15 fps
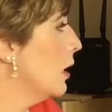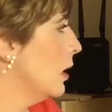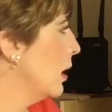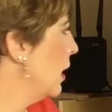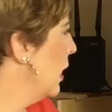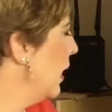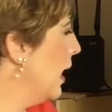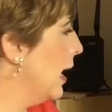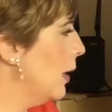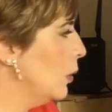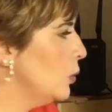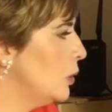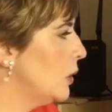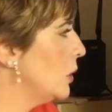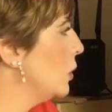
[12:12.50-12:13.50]

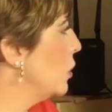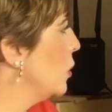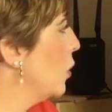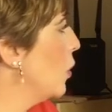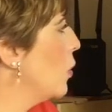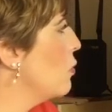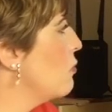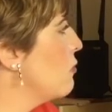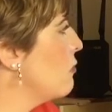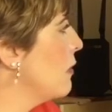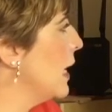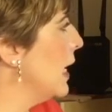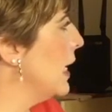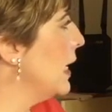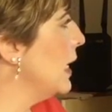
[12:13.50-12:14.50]
Clouds? No.
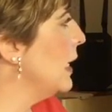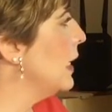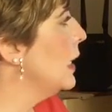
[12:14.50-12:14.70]
Rain?